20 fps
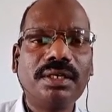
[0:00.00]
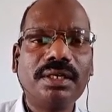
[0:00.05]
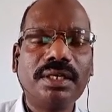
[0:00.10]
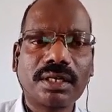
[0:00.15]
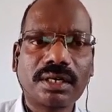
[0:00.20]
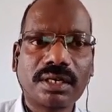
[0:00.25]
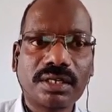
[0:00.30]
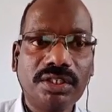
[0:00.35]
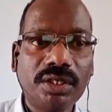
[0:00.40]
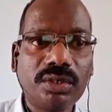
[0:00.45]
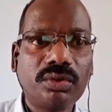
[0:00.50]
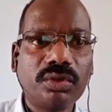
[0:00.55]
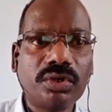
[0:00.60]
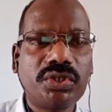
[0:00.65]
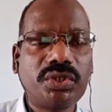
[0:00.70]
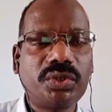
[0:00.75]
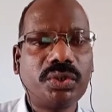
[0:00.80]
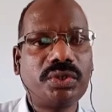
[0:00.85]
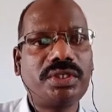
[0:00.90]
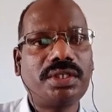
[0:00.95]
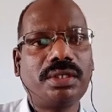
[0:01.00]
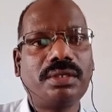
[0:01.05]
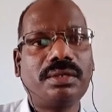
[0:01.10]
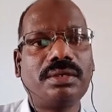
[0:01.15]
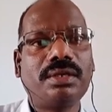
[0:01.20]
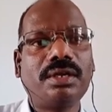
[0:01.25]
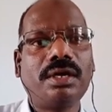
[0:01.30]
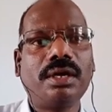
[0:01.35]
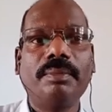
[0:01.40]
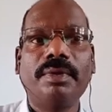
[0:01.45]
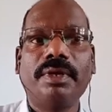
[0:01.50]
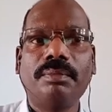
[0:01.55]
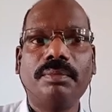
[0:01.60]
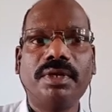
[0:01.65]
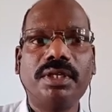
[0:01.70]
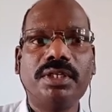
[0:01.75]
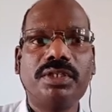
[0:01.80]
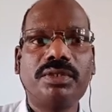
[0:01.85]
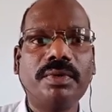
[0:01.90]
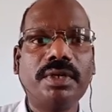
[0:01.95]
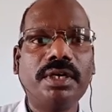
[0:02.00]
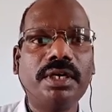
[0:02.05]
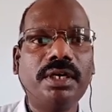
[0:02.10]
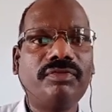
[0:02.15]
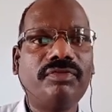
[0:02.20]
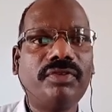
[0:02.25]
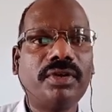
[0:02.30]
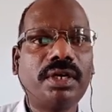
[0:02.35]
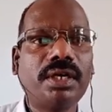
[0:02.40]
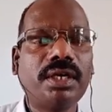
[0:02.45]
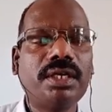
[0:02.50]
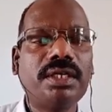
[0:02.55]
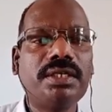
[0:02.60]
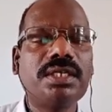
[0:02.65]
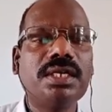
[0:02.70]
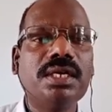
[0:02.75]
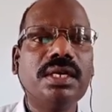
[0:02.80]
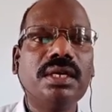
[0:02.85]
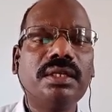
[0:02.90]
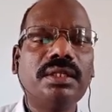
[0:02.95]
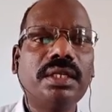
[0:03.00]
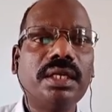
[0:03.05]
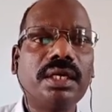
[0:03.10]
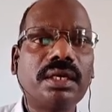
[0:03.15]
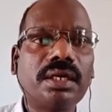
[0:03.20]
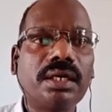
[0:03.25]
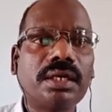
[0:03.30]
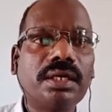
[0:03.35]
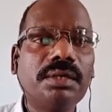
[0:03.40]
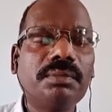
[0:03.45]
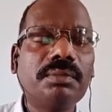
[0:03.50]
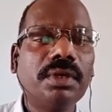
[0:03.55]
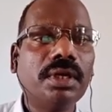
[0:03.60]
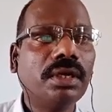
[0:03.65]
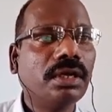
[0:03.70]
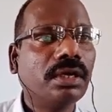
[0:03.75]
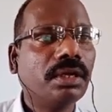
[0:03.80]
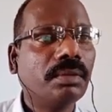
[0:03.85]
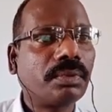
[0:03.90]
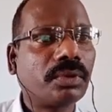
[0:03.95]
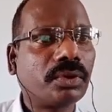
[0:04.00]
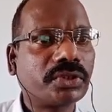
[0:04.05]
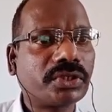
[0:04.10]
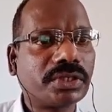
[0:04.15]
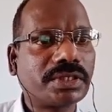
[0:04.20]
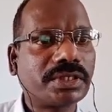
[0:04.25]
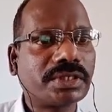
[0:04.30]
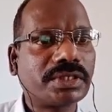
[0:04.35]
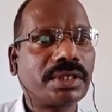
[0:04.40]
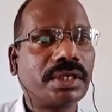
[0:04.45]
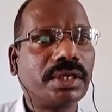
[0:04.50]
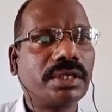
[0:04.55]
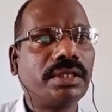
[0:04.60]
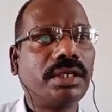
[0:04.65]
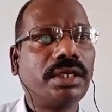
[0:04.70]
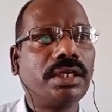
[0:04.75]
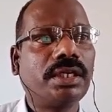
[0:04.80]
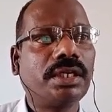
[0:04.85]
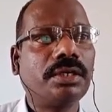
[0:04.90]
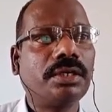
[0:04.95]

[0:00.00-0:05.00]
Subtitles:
rigid constitution amendment is very difficult. There are processes are there.